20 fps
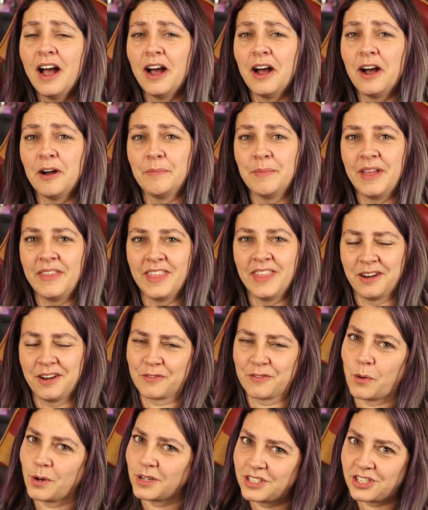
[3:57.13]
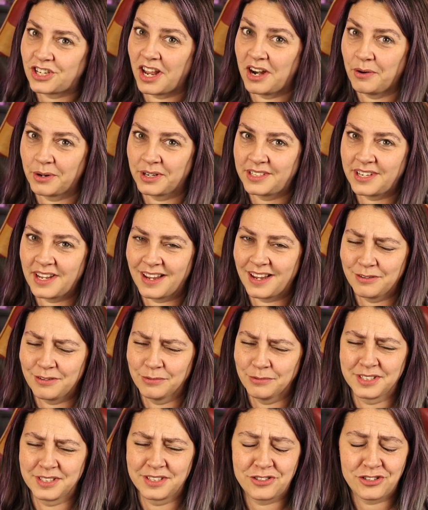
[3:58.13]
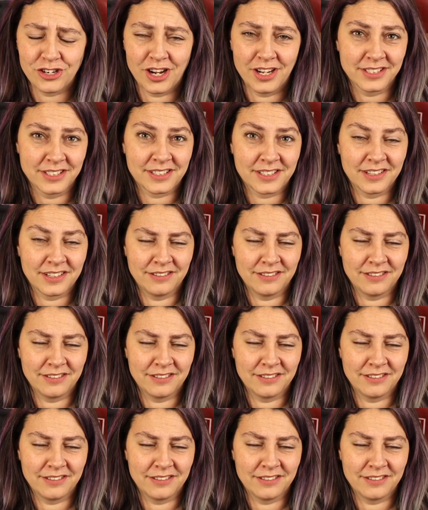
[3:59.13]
Um, and then of course Jenna Ortega, who was just.